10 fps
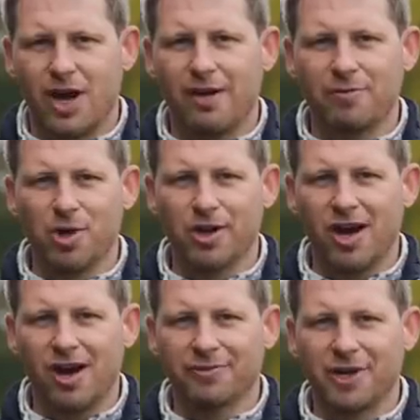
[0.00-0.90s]
Hi everyone,
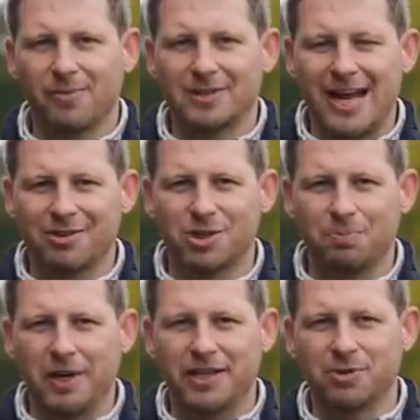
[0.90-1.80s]
I've come down to
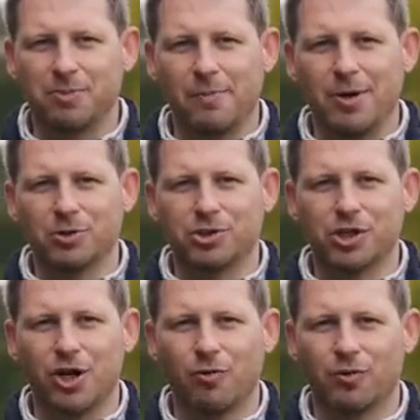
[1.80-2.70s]
Peterborough
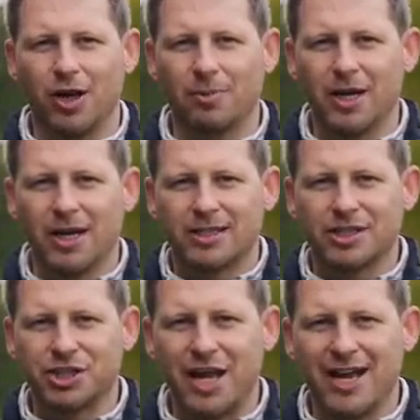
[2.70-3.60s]
Milton Golf Club
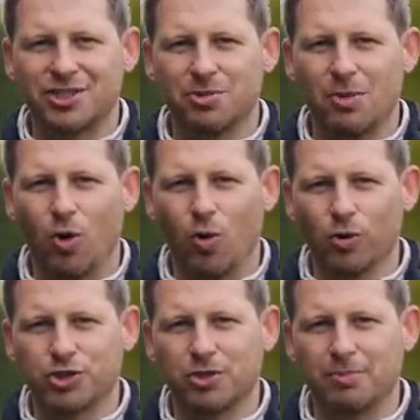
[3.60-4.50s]
to share some
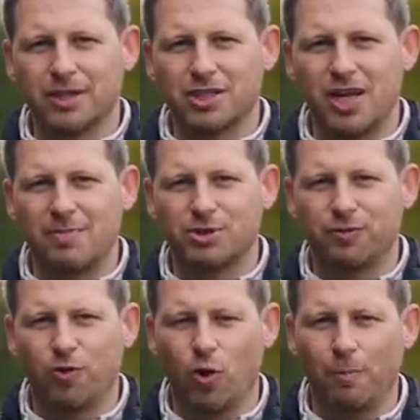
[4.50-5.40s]
awesome tips
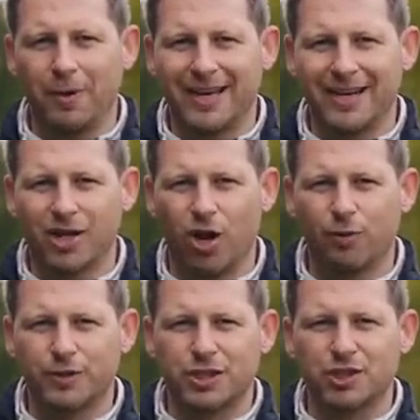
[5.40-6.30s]
for beginner golfers,